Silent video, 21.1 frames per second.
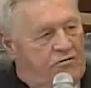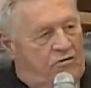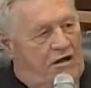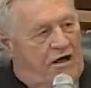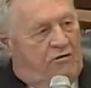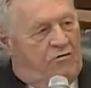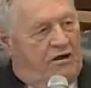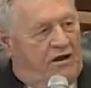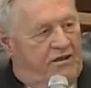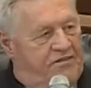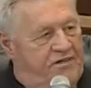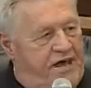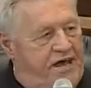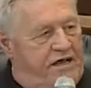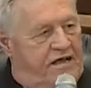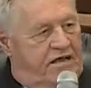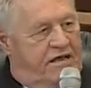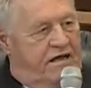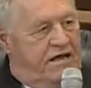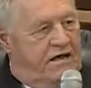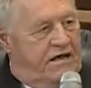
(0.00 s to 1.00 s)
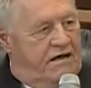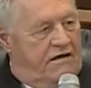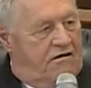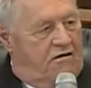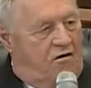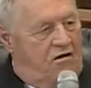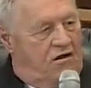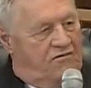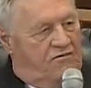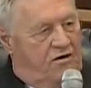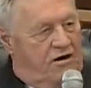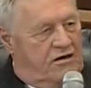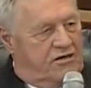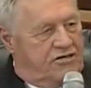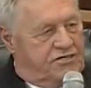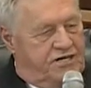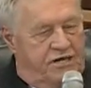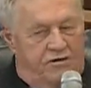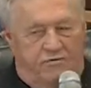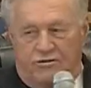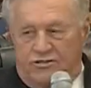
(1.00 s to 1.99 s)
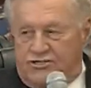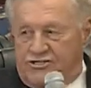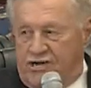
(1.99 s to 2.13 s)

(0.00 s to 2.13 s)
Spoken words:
Well, I want to thank all of our distinguished